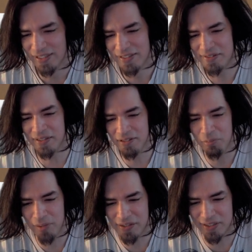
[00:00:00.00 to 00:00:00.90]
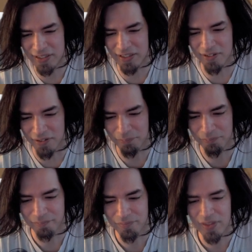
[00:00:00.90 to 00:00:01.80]
son of a biscuit eater.
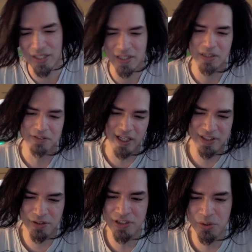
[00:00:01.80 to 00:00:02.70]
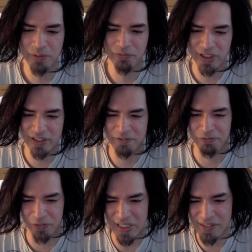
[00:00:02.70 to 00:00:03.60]
Like you can do a really good
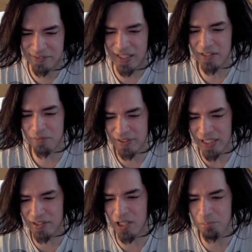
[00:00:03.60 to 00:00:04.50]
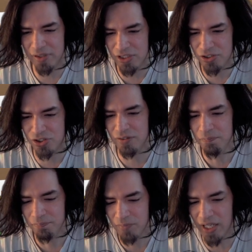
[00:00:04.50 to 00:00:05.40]
freeze deck with that combination.
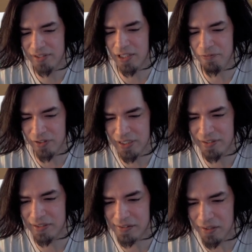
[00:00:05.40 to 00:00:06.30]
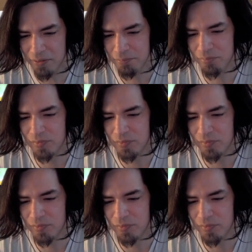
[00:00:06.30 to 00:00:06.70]
I definitely think so.